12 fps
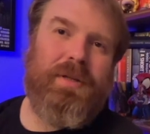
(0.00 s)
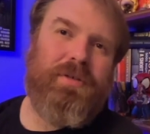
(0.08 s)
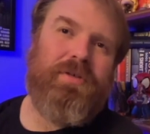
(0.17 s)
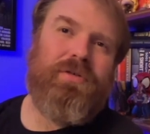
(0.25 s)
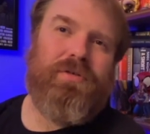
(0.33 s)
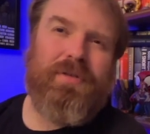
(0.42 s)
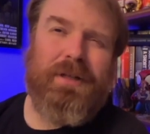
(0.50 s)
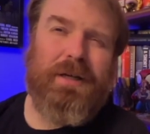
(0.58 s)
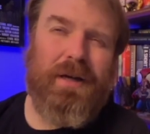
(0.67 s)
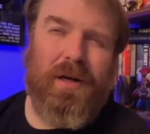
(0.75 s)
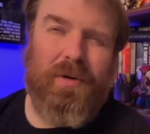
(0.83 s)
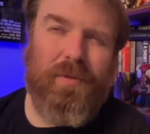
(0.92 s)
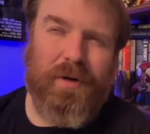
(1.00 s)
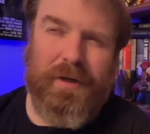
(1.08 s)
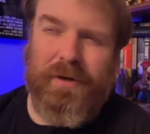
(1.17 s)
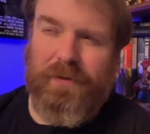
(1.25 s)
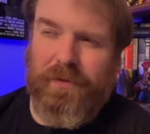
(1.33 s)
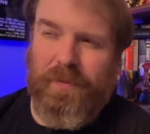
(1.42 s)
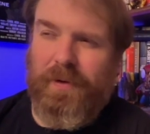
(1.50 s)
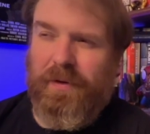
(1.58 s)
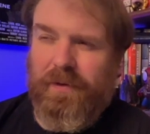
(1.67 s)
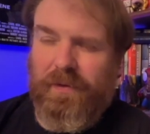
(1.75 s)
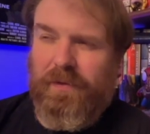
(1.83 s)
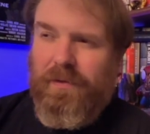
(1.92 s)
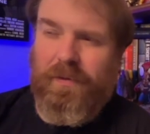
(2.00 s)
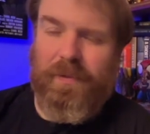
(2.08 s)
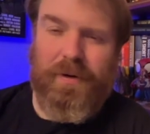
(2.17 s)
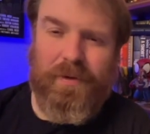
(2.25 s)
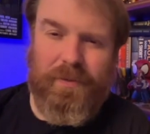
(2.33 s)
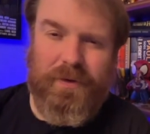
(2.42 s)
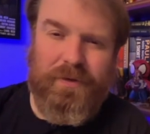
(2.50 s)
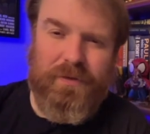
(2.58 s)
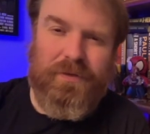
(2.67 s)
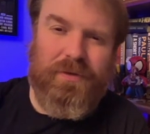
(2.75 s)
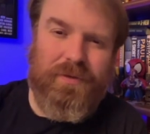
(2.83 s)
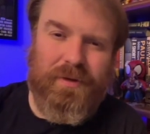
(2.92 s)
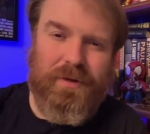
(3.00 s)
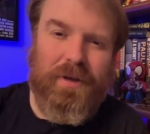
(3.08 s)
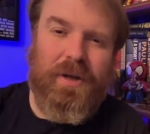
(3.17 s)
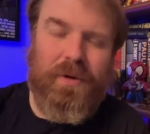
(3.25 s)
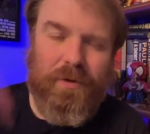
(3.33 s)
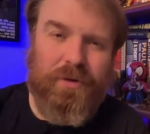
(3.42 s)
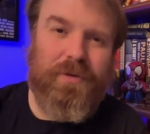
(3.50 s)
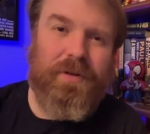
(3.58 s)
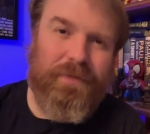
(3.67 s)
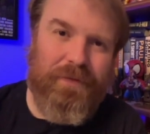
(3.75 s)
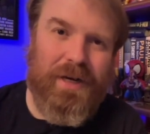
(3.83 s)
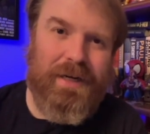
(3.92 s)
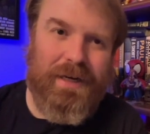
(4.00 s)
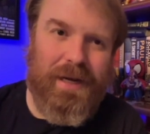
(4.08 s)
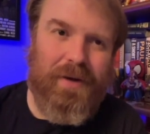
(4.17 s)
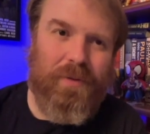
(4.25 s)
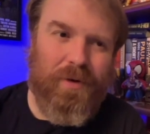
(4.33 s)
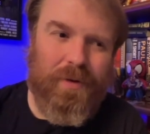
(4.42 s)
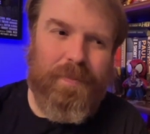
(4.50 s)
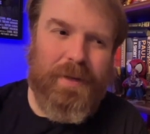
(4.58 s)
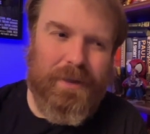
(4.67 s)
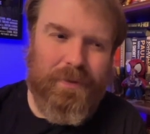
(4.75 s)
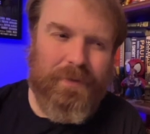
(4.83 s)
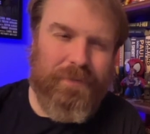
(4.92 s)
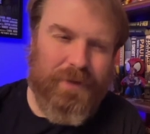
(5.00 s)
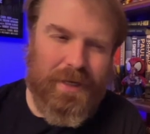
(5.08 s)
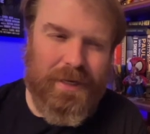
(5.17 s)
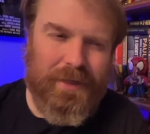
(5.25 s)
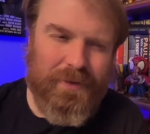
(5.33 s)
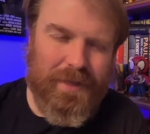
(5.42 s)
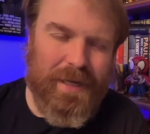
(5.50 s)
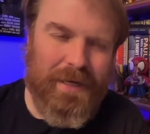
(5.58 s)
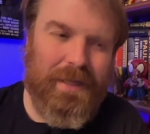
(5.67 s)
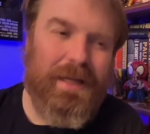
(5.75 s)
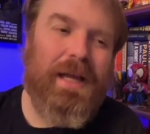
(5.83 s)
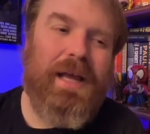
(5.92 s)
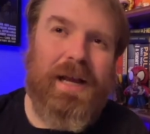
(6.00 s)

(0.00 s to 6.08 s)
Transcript: It's just sort of like, oh, we're in a superhero. This is a superhero. We just do the, we're doing the fight now. We're all big. We fly. You get it.